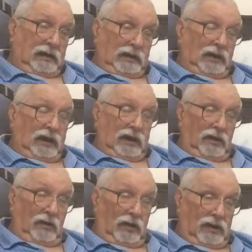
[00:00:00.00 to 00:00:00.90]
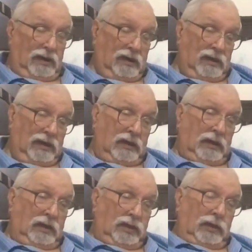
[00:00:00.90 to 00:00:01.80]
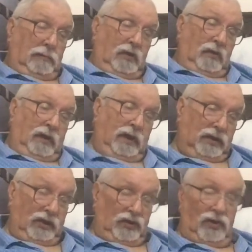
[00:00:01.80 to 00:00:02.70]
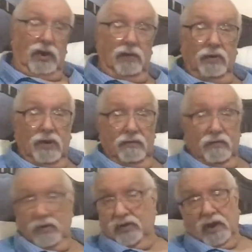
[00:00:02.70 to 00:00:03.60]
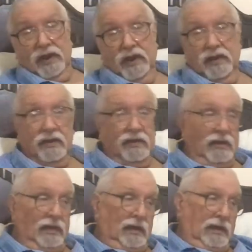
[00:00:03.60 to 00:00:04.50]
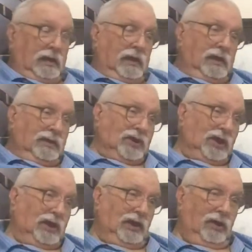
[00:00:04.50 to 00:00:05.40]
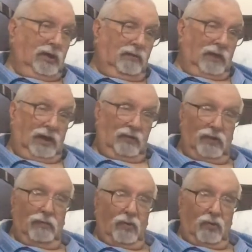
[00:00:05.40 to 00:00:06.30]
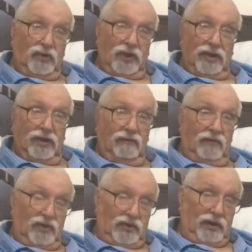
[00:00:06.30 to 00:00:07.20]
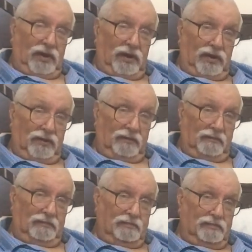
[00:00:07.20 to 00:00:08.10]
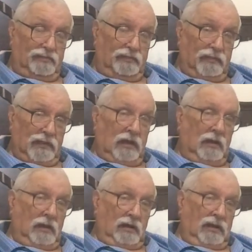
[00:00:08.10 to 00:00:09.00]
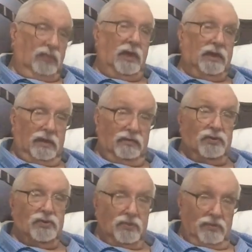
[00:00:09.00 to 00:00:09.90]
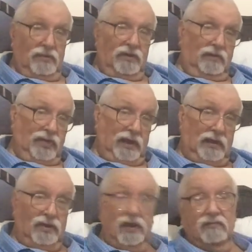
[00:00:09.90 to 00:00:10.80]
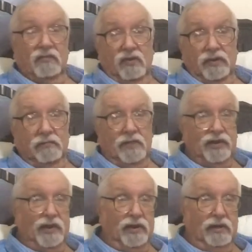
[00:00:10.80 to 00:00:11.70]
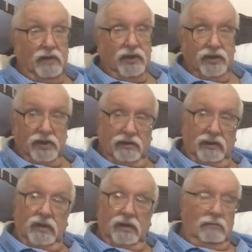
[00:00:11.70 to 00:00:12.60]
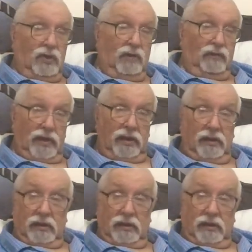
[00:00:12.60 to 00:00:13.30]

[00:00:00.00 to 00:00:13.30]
and how the American Gestapo virtually taken over reporting and investigation. And they can sue me for that because they haven't got any money anyway. So, but if they